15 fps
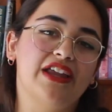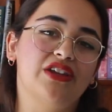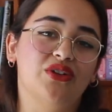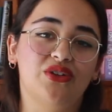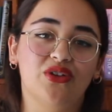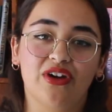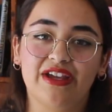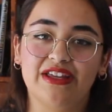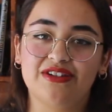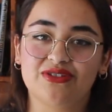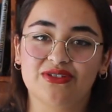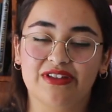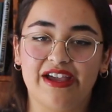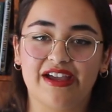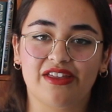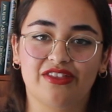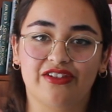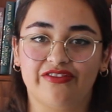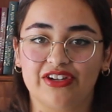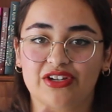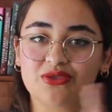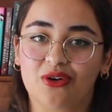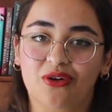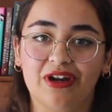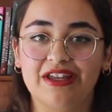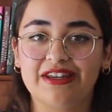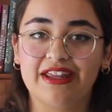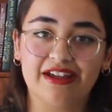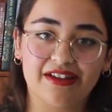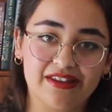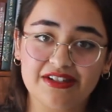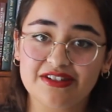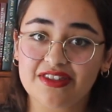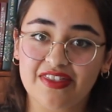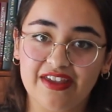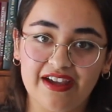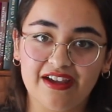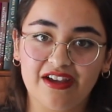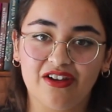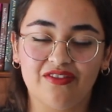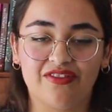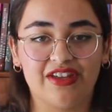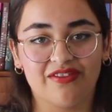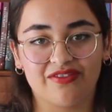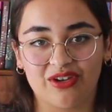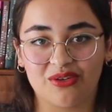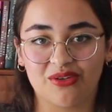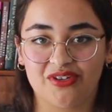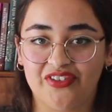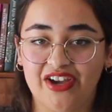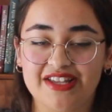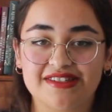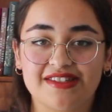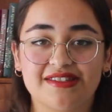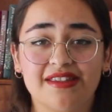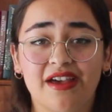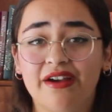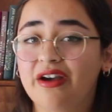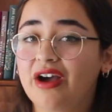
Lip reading: and you're not into like the Victorian England thing of the Infernal Devices,